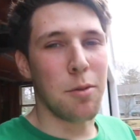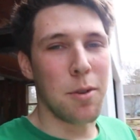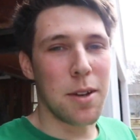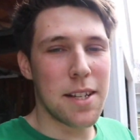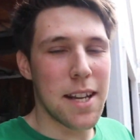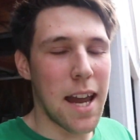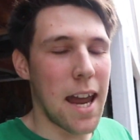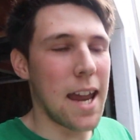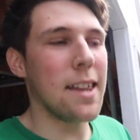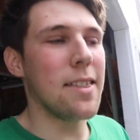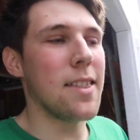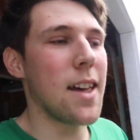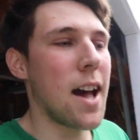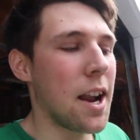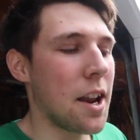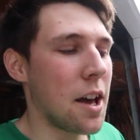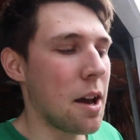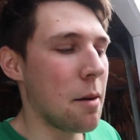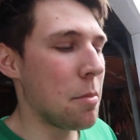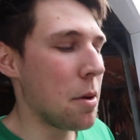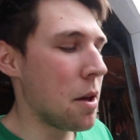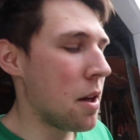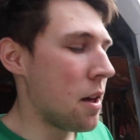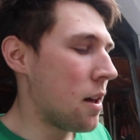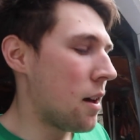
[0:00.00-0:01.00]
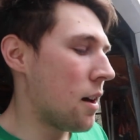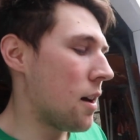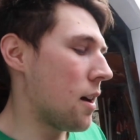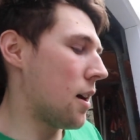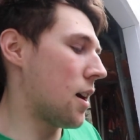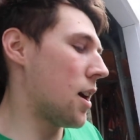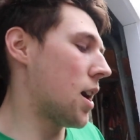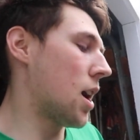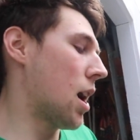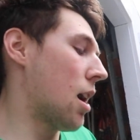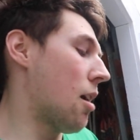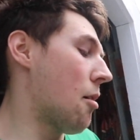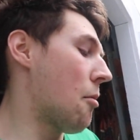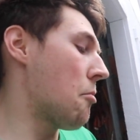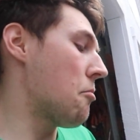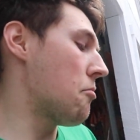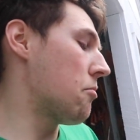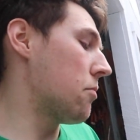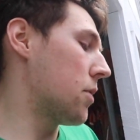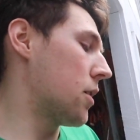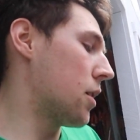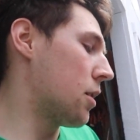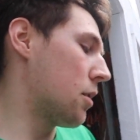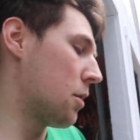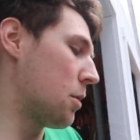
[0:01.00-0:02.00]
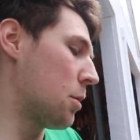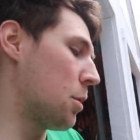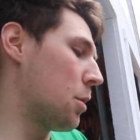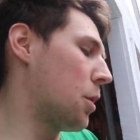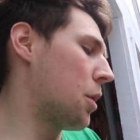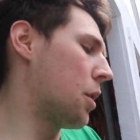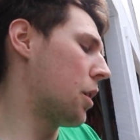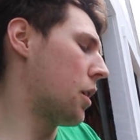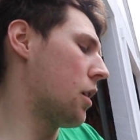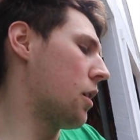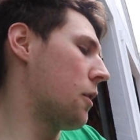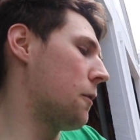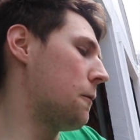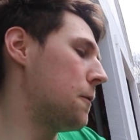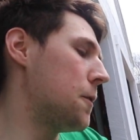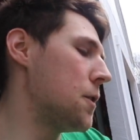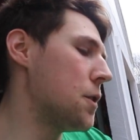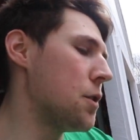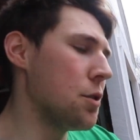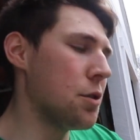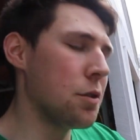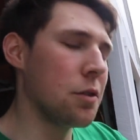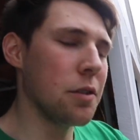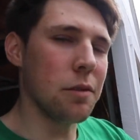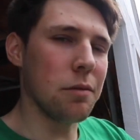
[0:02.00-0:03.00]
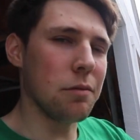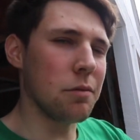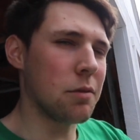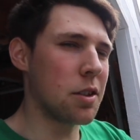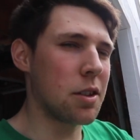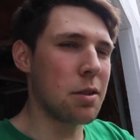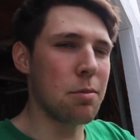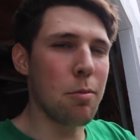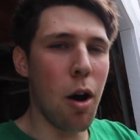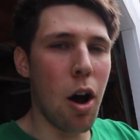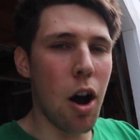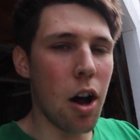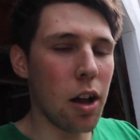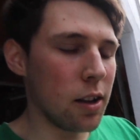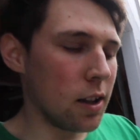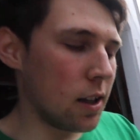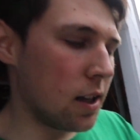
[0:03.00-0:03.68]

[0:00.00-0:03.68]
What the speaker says: we tightened that up. There were a few small